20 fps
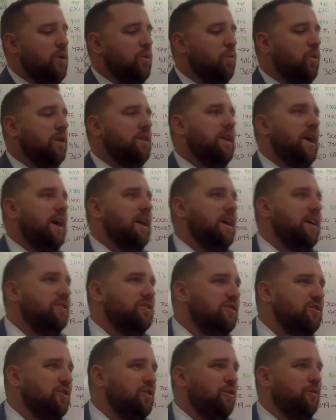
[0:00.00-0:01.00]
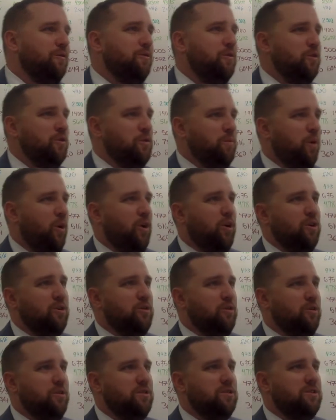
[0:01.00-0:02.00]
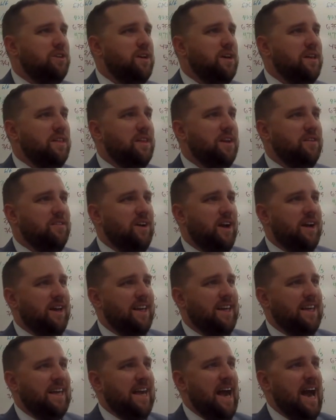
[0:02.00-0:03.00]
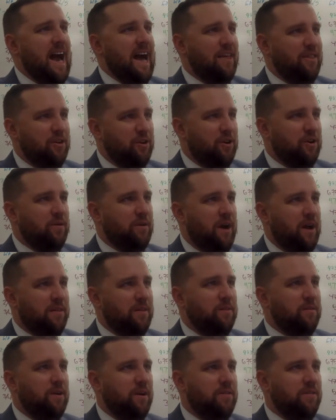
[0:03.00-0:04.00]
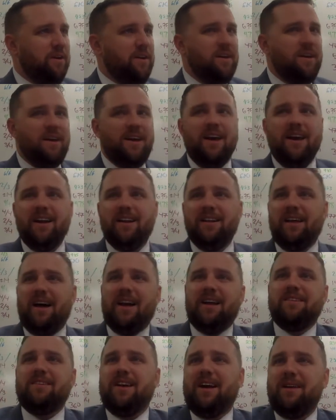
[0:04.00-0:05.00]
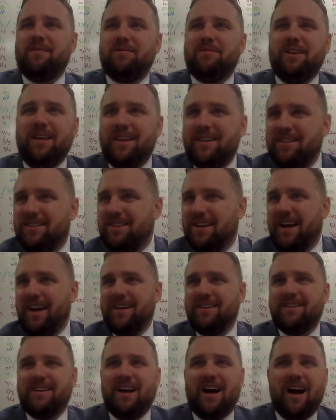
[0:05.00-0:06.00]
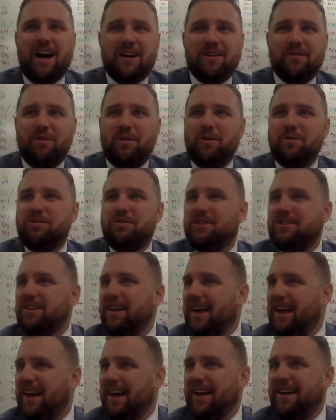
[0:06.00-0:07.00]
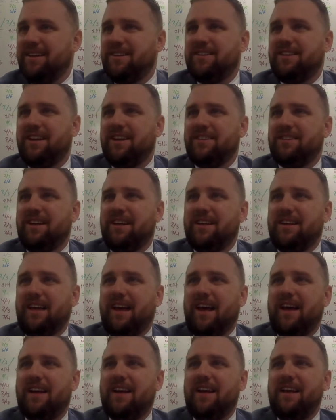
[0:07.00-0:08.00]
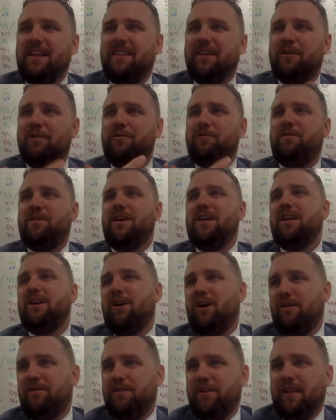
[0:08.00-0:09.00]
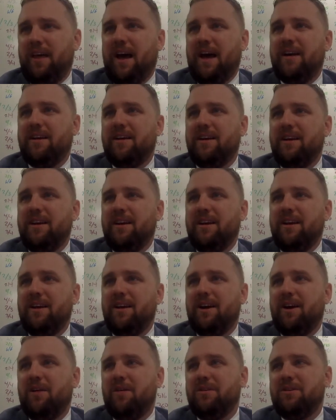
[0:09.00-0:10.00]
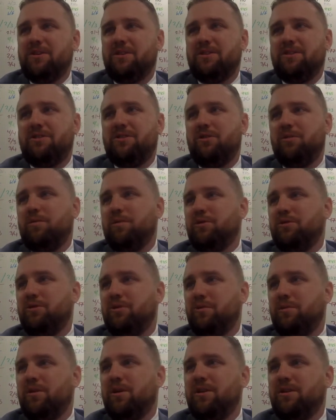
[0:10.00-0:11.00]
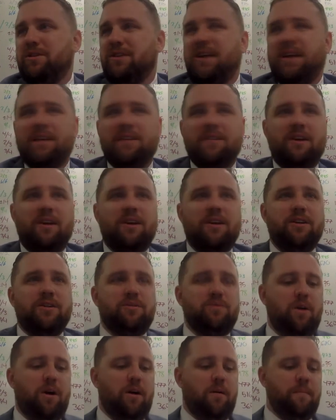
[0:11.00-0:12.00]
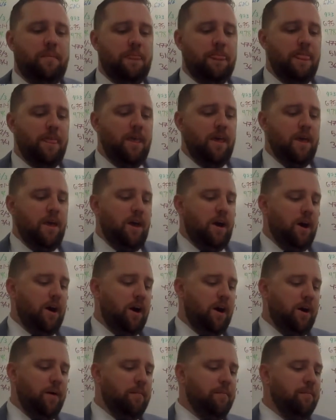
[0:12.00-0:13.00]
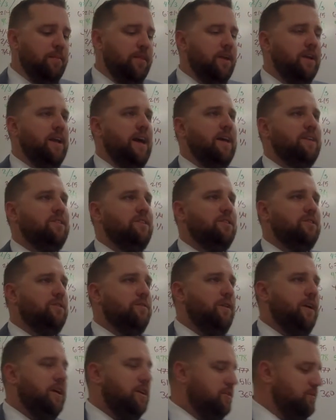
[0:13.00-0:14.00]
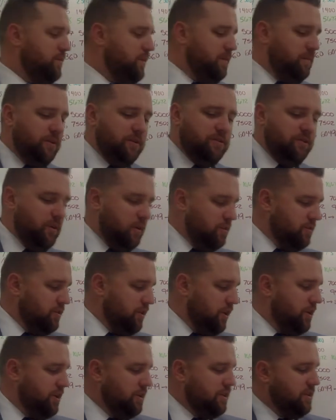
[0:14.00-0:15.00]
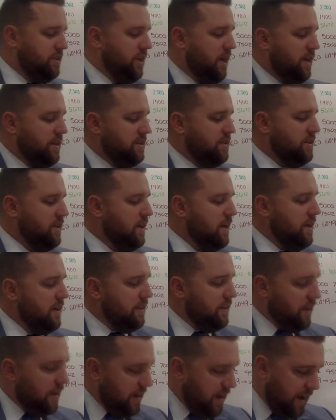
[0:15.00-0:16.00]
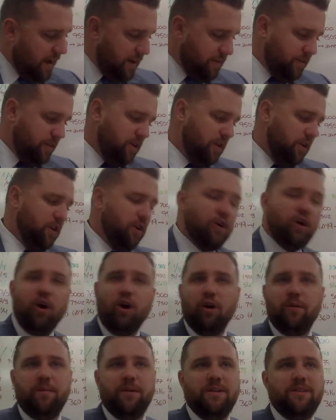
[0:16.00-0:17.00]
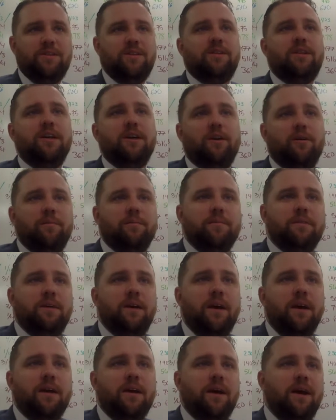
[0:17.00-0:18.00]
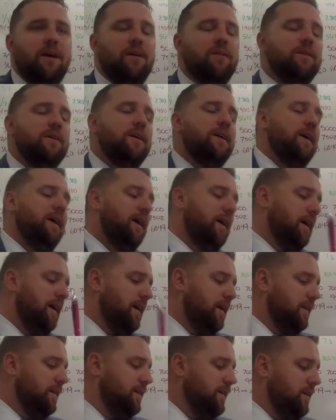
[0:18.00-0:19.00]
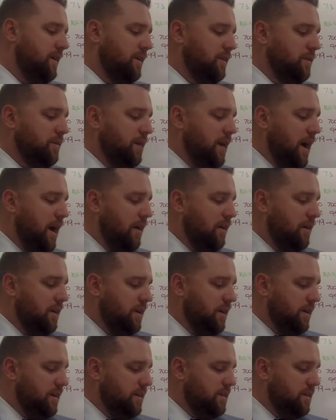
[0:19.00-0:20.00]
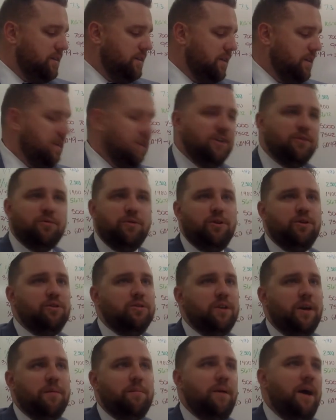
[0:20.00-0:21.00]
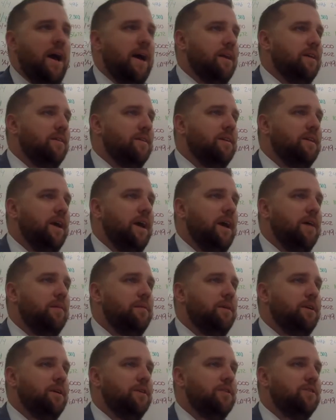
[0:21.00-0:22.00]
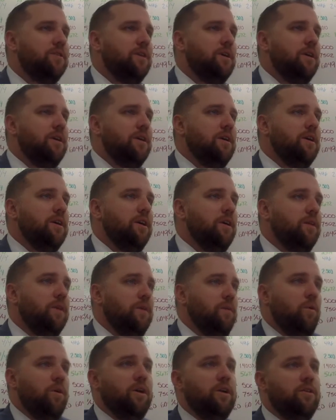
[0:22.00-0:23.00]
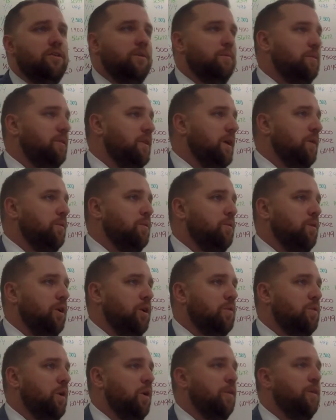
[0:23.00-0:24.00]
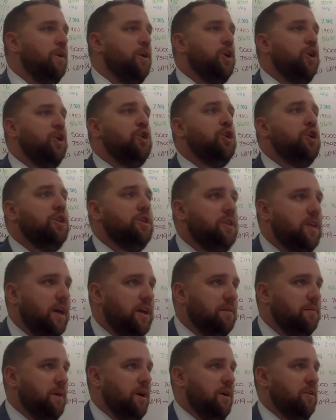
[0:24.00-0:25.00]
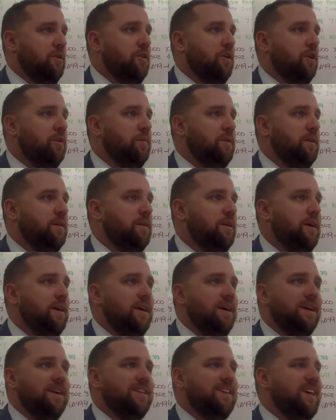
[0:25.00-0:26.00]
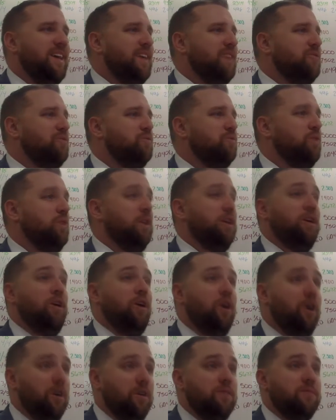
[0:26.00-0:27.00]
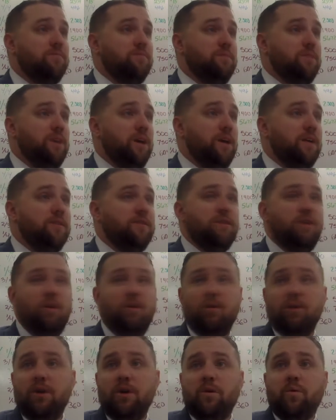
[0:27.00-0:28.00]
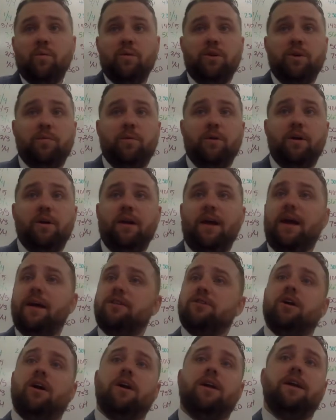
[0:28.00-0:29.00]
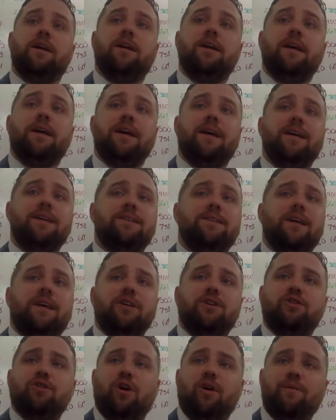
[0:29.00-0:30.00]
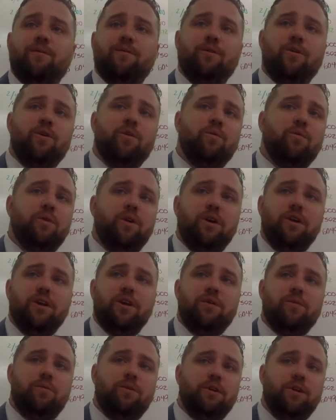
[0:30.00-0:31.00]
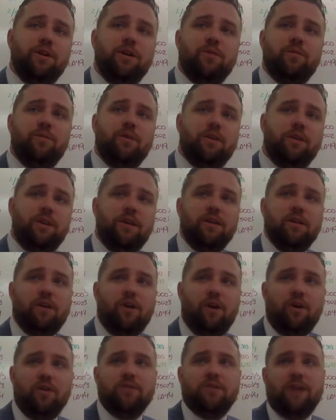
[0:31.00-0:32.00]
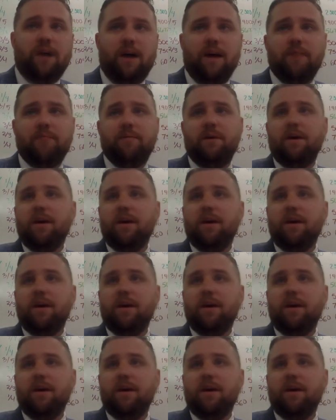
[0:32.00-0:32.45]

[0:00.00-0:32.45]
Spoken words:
What that is little food particles that have kind of gathered around the rivet. And a lot of times insects, cockroaches, ants, things like that, they'll feed off of that, which is super, super unsanitary as well. The next disadvantage, Miss Jones, are your sets that have carbon steel. Okay, now, the reality is that these were used like back in the day because, they wanted something that would work well. The good thing about carbon is that it's really hard. Okay, so when you put an edge on it, it stays sharp for a really, really, really long time.